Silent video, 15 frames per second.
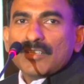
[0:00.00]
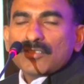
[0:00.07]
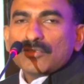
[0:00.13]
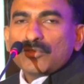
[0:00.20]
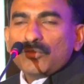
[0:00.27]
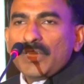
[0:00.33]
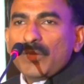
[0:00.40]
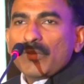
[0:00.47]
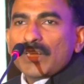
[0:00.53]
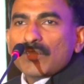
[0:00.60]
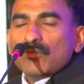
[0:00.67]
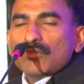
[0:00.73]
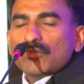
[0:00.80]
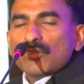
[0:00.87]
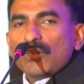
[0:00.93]
So today, when I
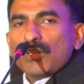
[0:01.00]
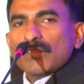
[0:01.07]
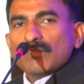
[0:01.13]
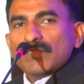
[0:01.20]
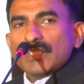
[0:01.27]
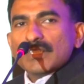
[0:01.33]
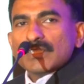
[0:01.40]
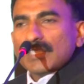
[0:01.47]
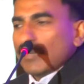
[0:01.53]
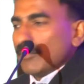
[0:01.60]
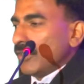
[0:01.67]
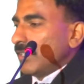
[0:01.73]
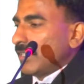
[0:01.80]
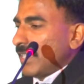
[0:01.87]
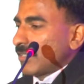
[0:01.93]
go through all of this, I'm
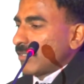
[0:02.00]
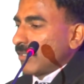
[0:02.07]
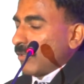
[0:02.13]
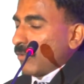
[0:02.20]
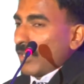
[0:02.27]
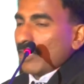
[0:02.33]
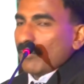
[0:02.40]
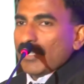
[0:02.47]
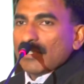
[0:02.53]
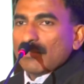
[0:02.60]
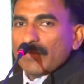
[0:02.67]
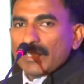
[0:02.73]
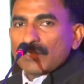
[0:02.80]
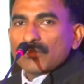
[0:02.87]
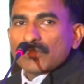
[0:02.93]
going to touch quite a bit
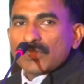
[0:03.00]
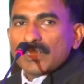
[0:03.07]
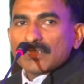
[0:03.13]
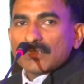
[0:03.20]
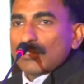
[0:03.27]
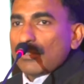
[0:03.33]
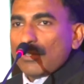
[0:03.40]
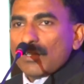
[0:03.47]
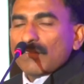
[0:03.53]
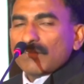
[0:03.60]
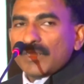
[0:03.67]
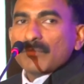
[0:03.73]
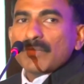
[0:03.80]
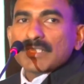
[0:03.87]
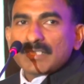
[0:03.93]
on micro trends, not all
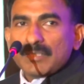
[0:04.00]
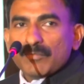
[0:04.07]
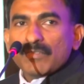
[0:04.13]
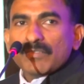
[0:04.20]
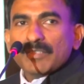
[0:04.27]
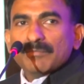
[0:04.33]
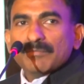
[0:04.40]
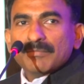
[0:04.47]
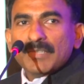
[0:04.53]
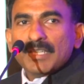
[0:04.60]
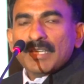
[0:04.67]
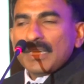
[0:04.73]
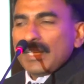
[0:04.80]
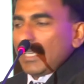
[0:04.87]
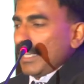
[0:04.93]
of them, but some of them.
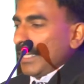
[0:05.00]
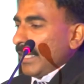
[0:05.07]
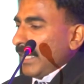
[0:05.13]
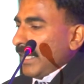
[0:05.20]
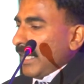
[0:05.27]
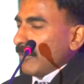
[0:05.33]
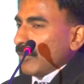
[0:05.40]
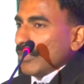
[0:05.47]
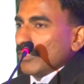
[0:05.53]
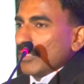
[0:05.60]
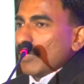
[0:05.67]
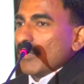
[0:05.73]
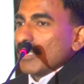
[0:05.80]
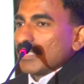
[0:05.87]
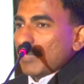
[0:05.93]
I'm going to
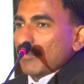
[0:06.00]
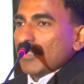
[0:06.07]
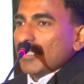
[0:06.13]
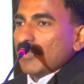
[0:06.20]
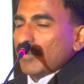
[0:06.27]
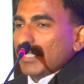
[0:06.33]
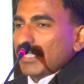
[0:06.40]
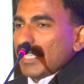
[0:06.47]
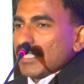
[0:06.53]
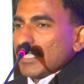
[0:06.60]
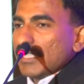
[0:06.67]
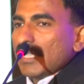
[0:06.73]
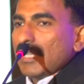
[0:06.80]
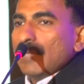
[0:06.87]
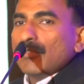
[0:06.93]
talk about some on
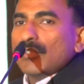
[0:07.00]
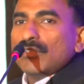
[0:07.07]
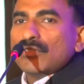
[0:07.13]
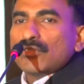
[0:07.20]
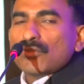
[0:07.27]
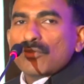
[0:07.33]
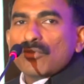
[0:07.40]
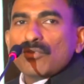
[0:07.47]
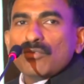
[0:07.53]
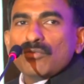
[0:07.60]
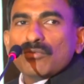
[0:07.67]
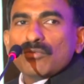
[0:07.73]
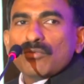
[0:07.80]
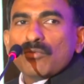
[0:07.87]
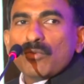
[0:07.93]
implication, and I'm going to throw
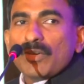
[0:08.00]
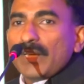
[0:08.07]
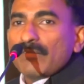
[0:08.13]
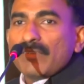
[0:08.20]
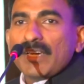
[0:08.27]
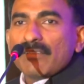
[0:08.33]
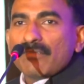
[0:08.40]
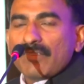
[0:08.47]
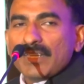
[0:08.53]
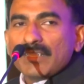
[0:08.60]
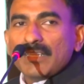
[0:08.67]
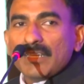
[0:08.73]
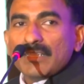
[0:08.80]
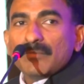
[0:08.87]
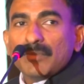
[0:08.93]
whatever I
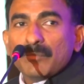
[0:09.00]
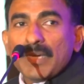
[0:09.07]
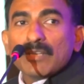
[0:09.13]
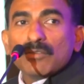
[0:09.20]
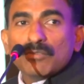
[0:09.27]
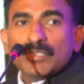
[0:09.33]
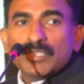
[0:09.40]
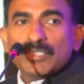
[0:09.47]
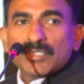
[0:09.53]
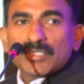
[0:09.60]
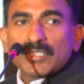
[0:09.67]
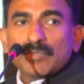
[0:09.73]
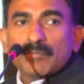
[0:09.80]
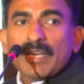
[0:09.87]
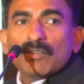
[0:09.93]
read in my own
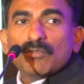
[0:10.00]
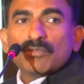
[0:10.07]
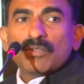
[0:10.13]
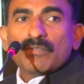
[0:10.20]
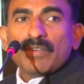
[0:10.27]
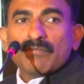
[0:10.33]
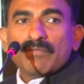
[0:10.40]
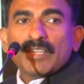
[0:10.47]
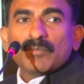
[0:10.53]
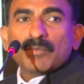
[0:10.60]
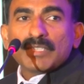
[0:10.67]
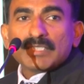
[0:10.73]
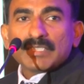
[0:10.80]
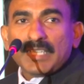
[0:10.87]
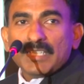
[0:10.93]
literature, in my own
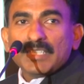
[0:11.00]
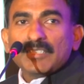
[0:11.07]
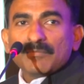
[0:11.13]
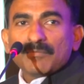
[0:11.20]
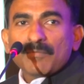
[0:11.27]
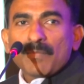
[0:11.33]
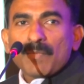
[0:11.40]
environmental scanning.